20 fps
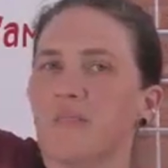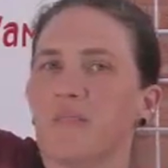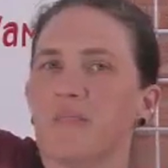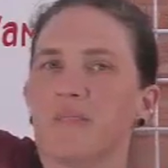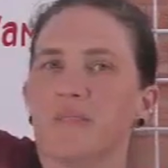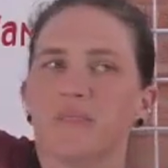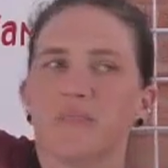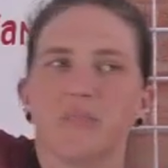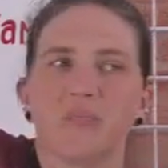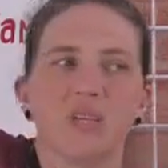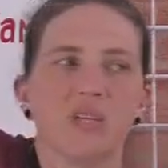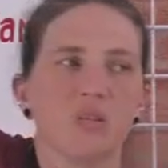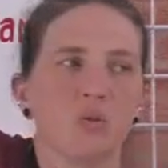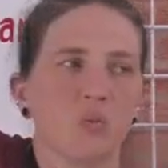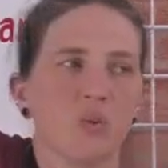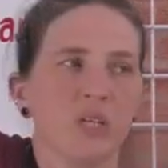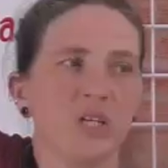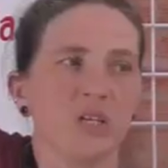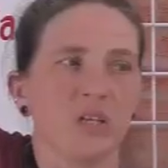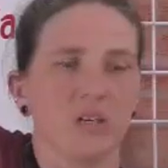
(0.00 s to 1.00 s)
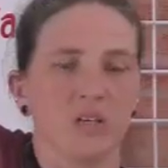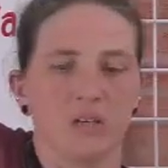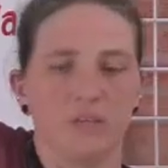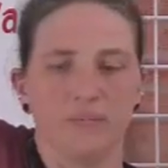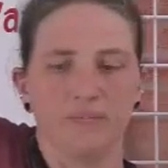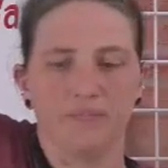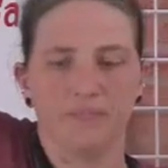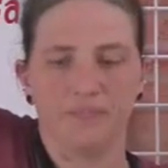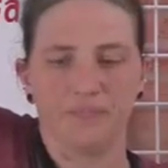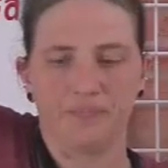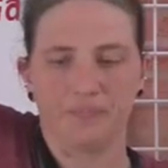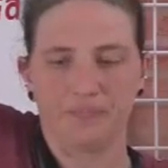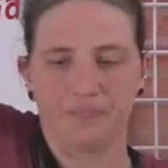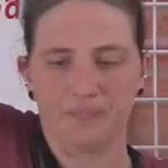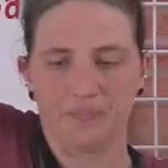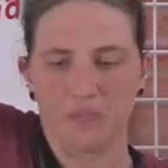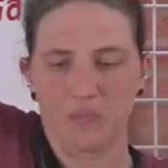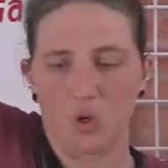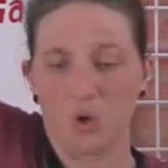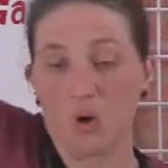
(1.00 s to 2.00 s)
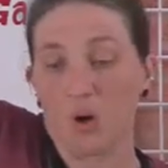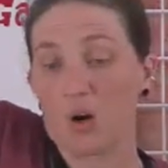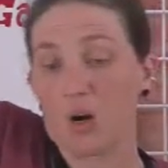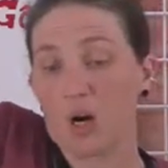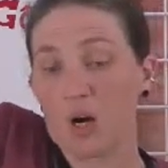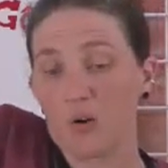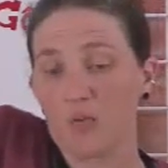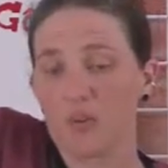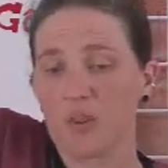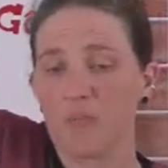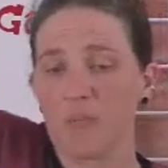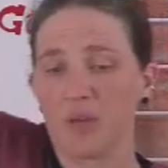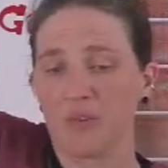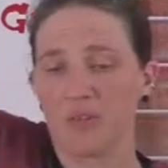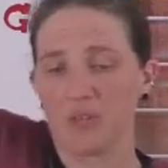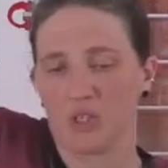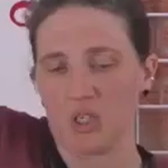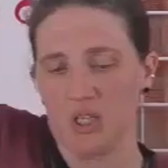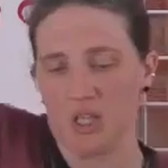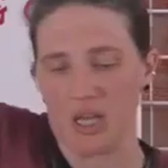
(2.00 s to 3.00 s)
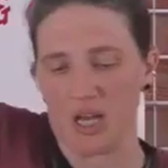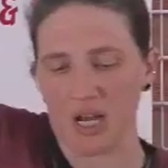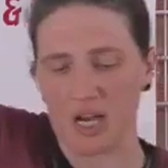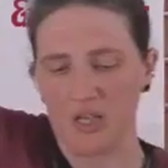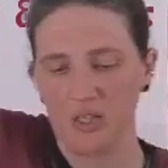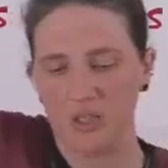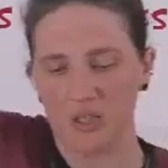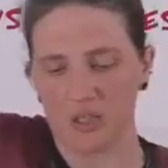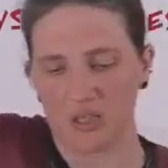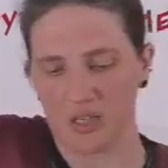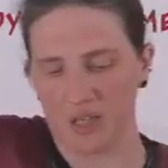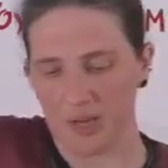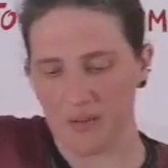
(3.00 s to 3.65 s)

this week, or over the month of July, I should say.